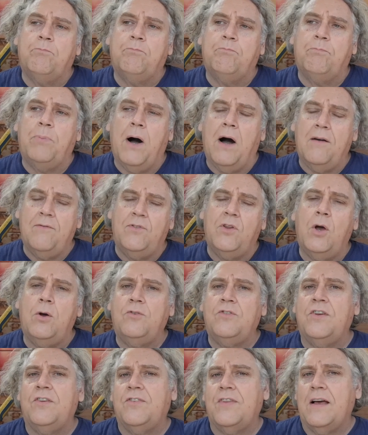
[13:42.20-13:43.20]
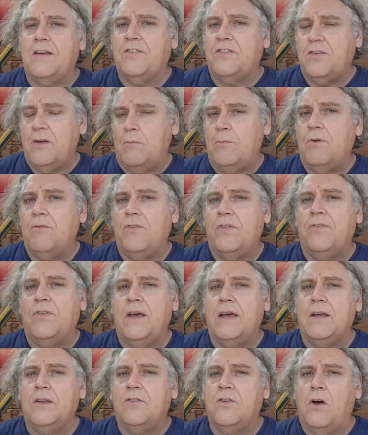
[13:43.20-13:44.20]
But I've noticed that some of the
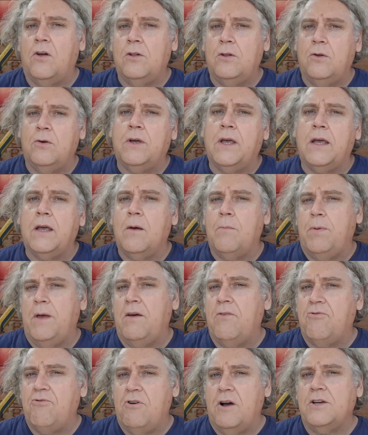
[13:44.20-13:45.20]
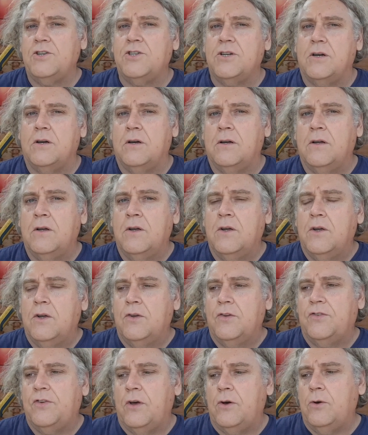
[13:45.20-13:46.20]
things are looking a bit fresher.
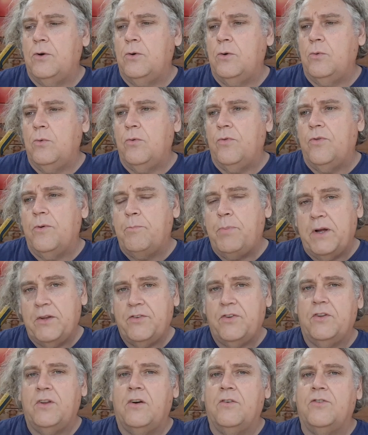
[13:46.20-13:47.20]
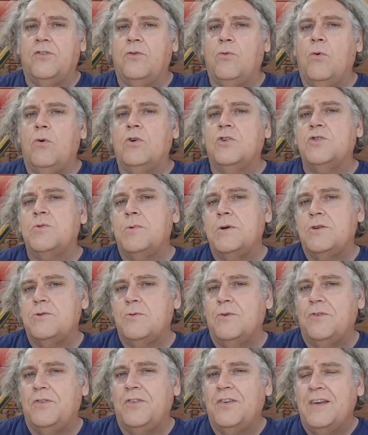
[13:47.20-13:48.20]
So the butternut squash, which
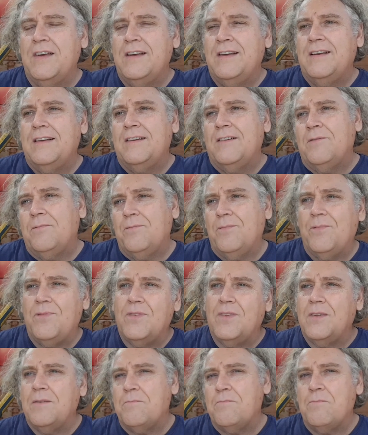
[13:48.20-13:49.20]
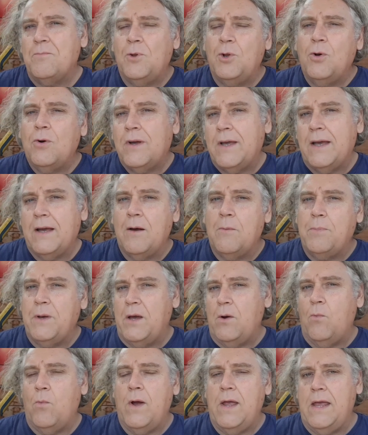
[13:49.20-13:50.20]
was looking a
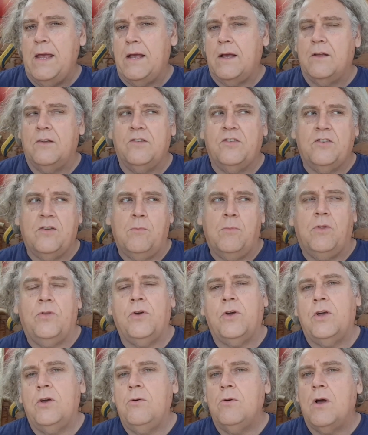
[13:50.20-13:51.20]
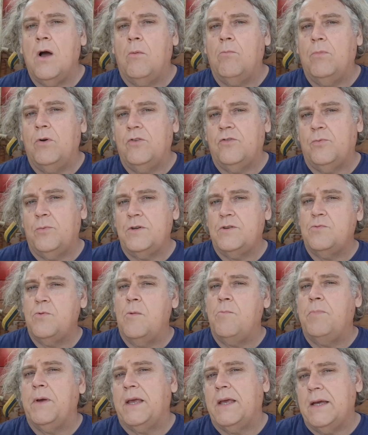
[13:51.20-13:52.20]
bit weak, and some of the cucumbers, which were
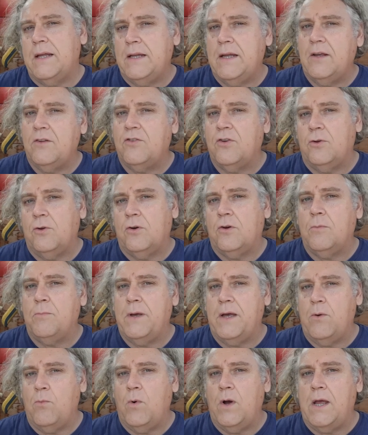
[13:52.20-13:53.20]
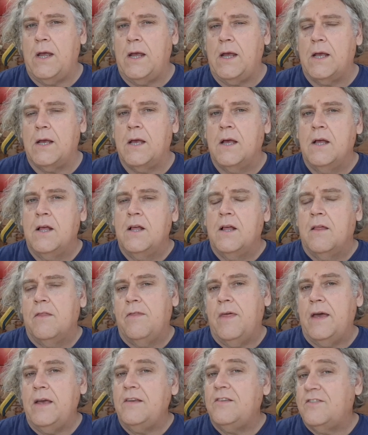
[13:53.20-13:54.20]
beginning to look a bit weak,
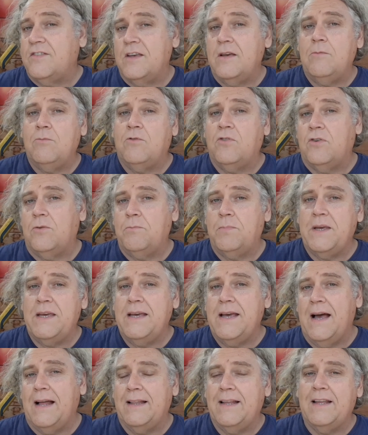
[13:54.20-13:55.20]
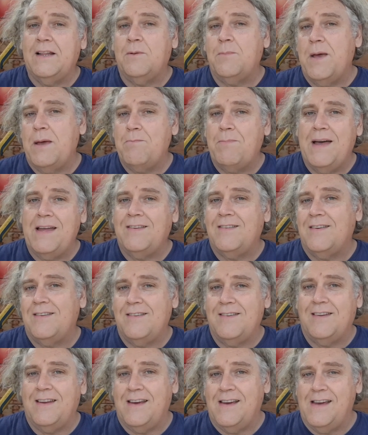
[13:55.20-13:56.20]
they seem to be a little bit better
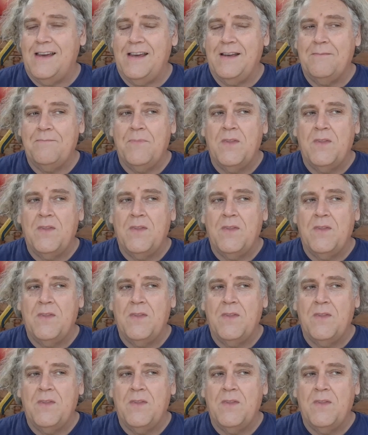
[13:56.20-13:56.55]
today.